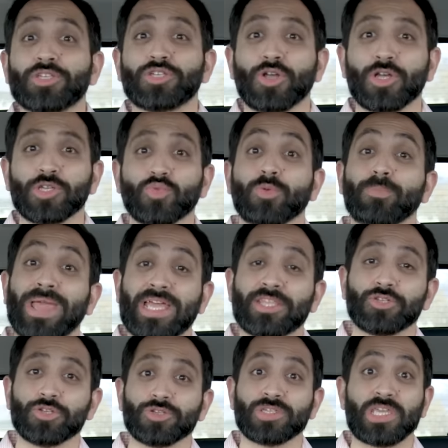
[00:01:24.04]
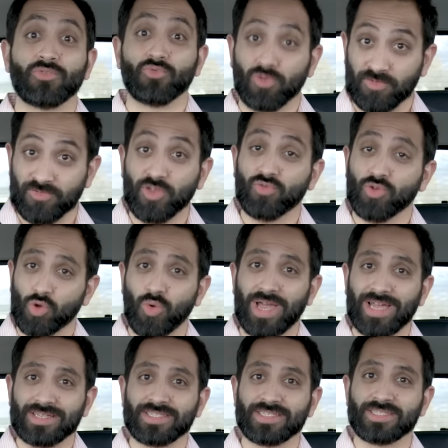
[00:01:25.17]
HRs where managers can review
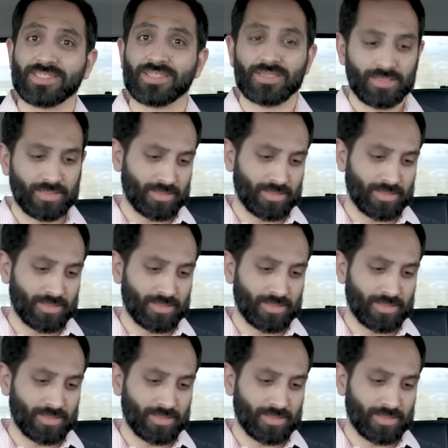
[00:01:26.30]
requests,